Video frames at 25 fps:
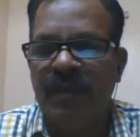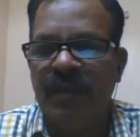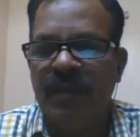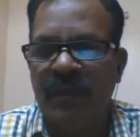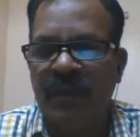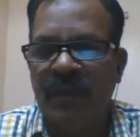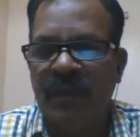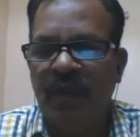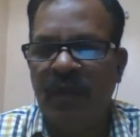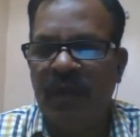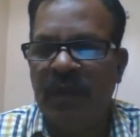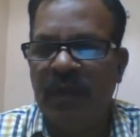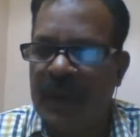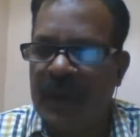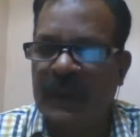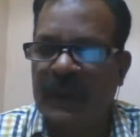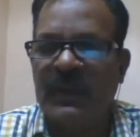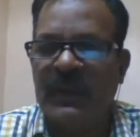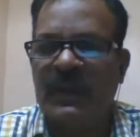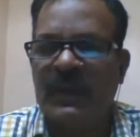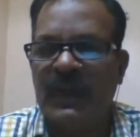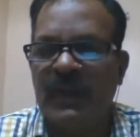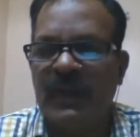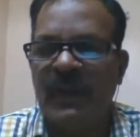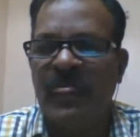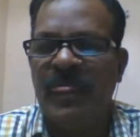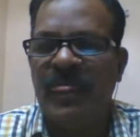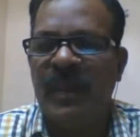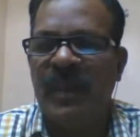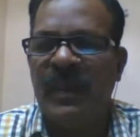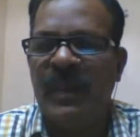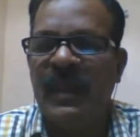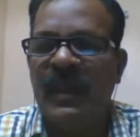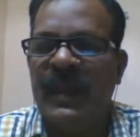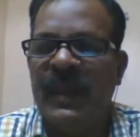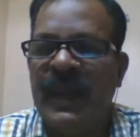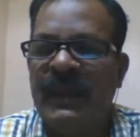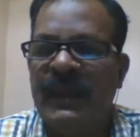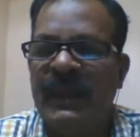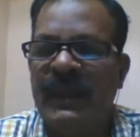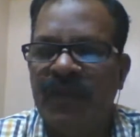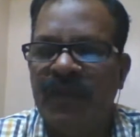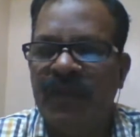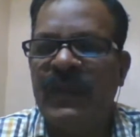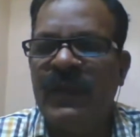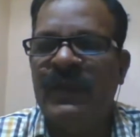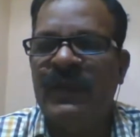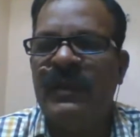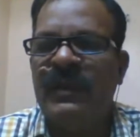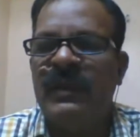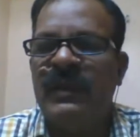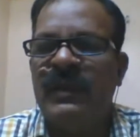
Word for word: to birth and today